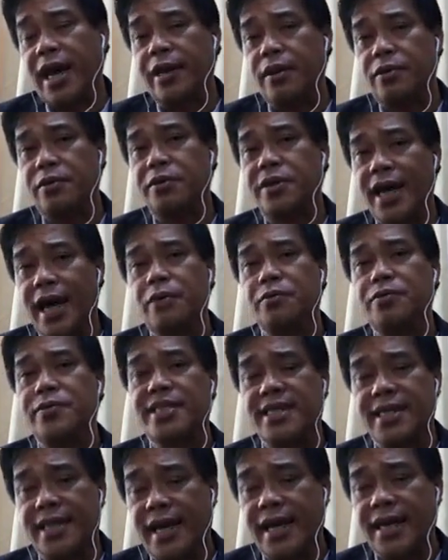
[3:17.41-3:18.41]
And to that,
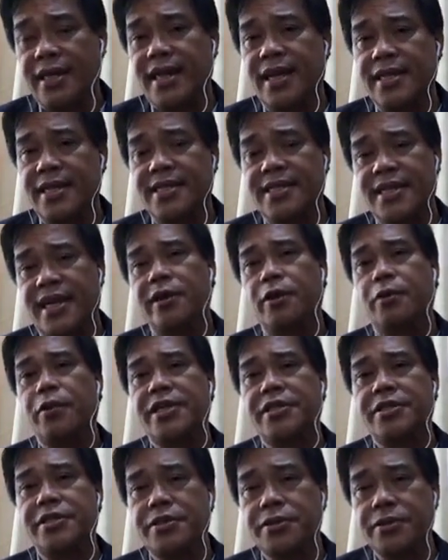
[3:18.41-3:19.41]
we say that is not the
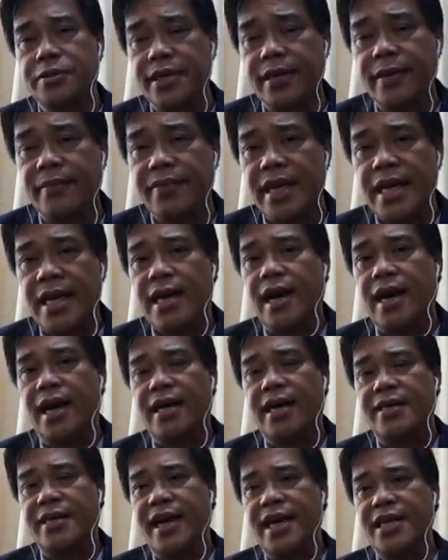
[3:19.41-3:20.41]
way to do it.
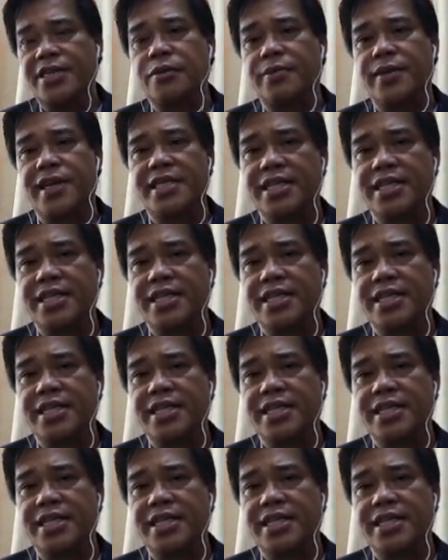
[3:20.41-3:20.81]
There has to be